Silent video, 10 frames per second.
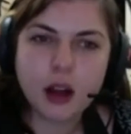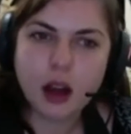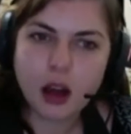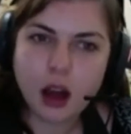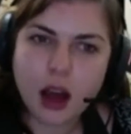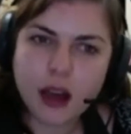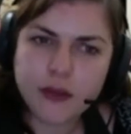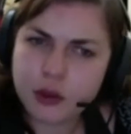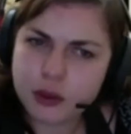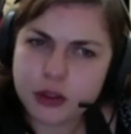I have
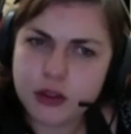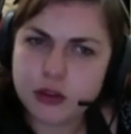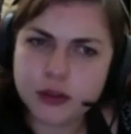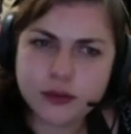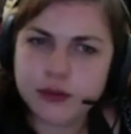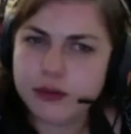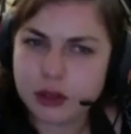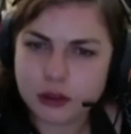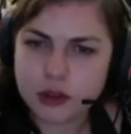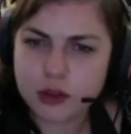no issue if, you
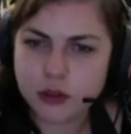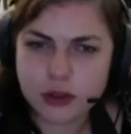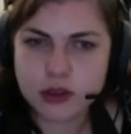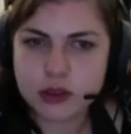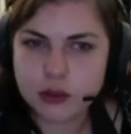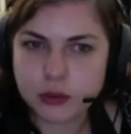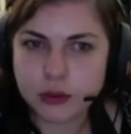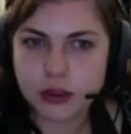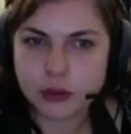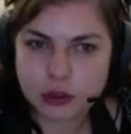know, she wants to sit with
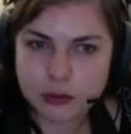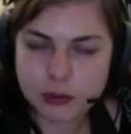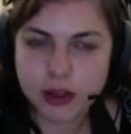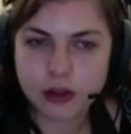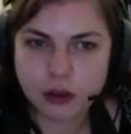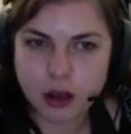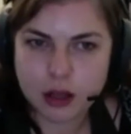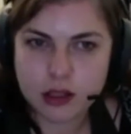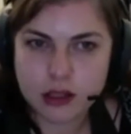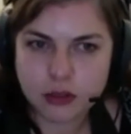me and watch me play
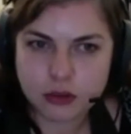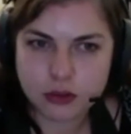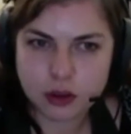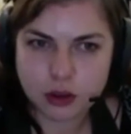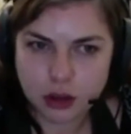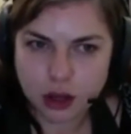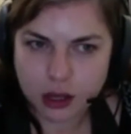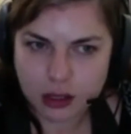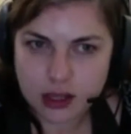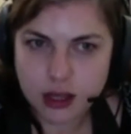Horizon Zero Dawn at
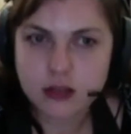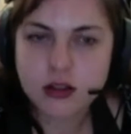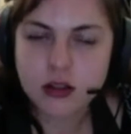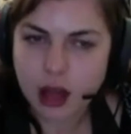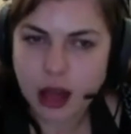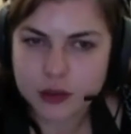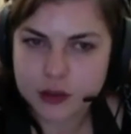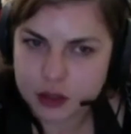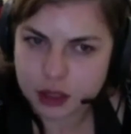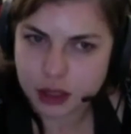this age and as
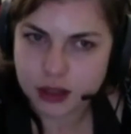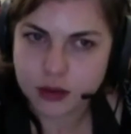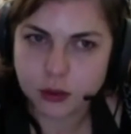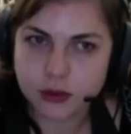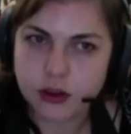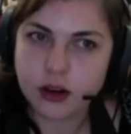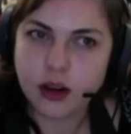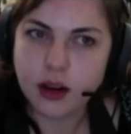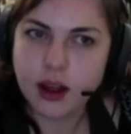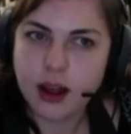she gets older.
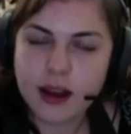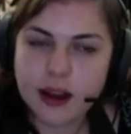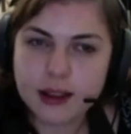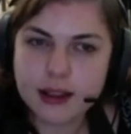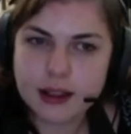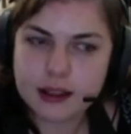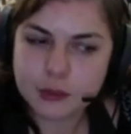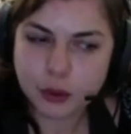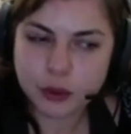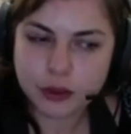And I think it's
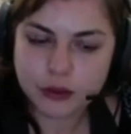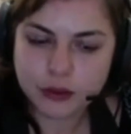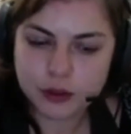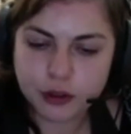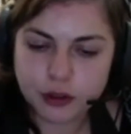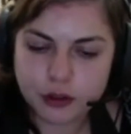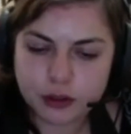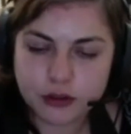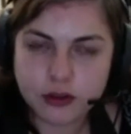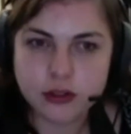important for
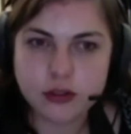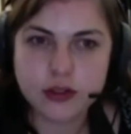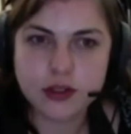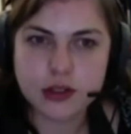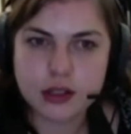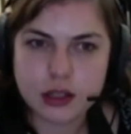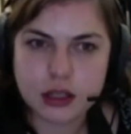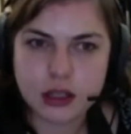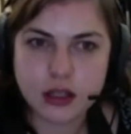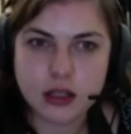little girls to
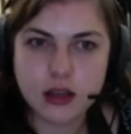see